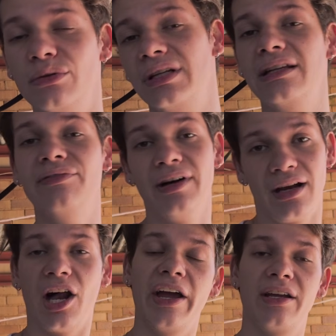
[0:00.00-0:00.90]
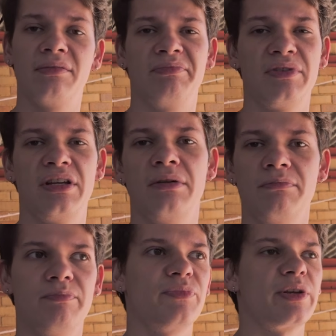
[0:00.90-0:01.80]
leave a like,
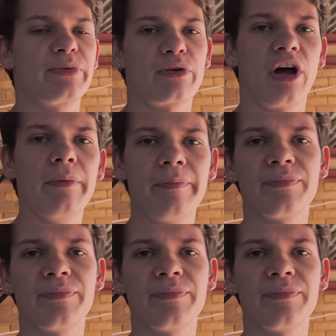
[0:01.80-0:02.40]
subscribe.